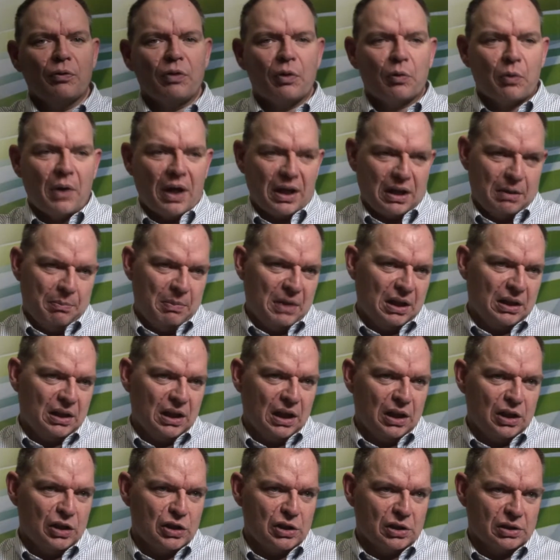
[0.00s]
the
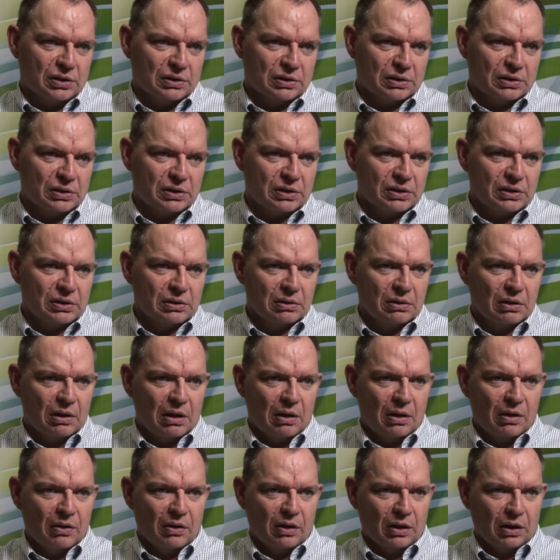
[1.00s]
recommendations
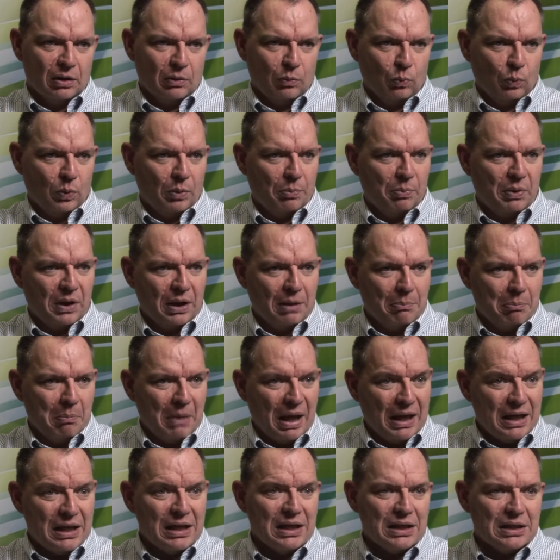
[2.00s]
that were being
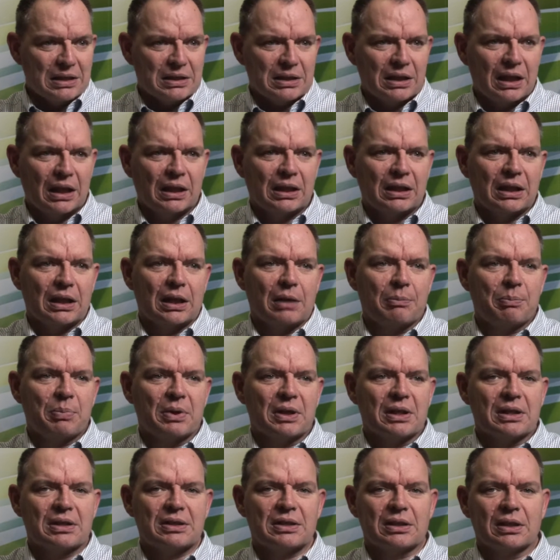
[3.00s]
made in the
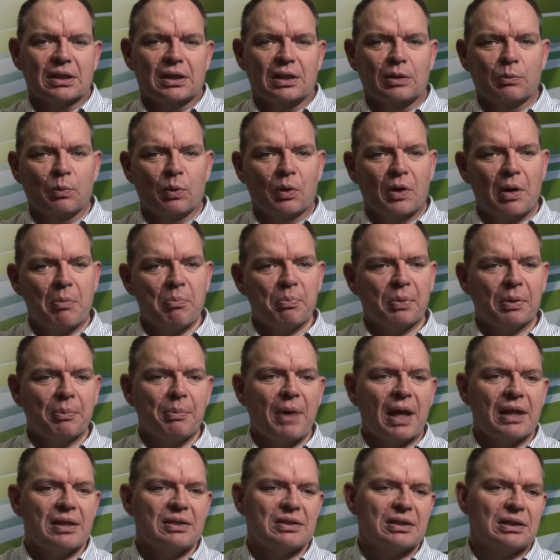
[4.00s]
EPC were
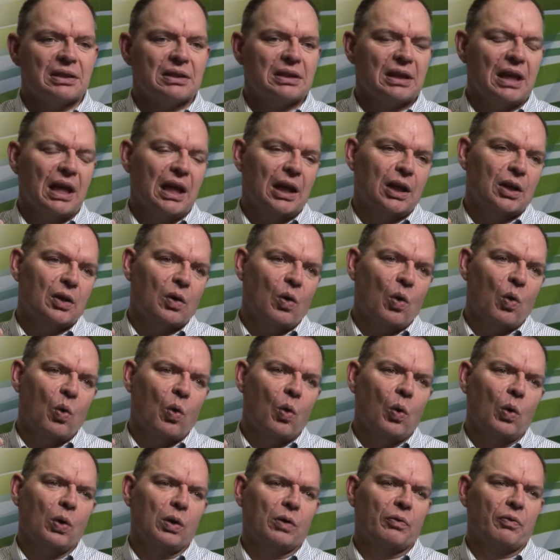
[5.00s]
implemented in
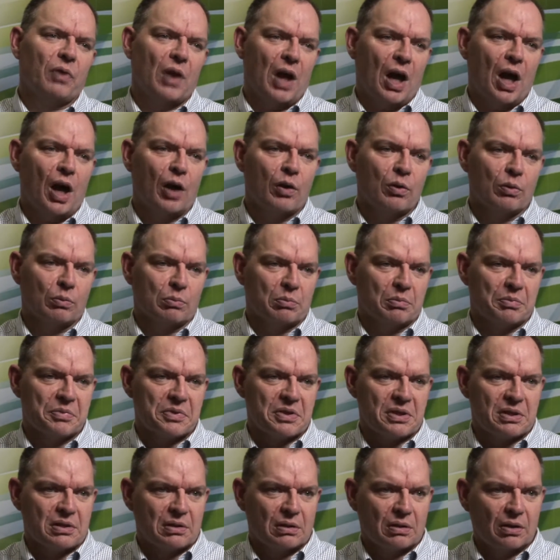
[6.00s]
all of the
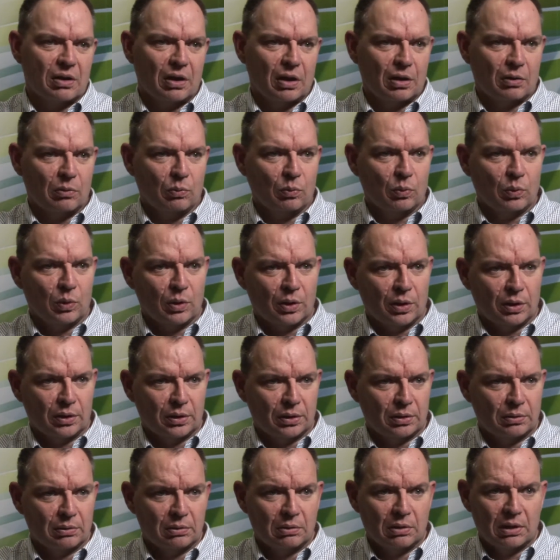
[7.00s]
homes that
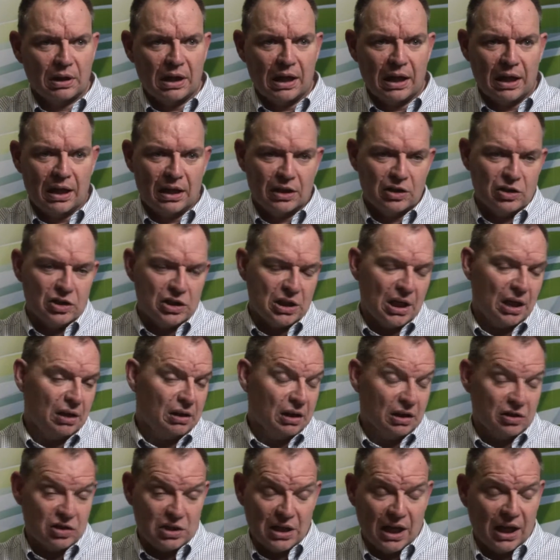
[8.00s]
were
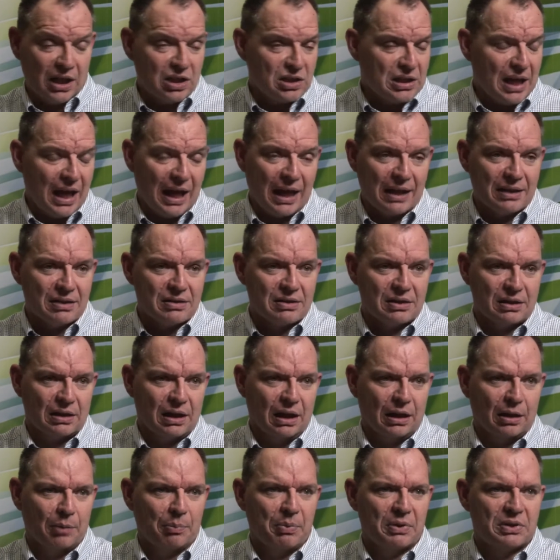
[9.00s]
that changed hands
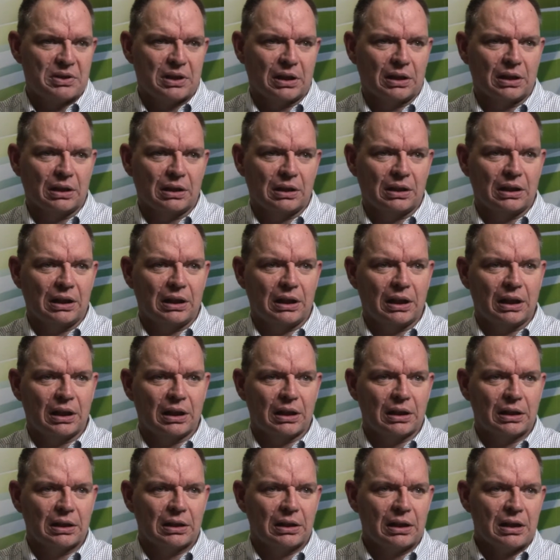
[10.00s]
in a particular year,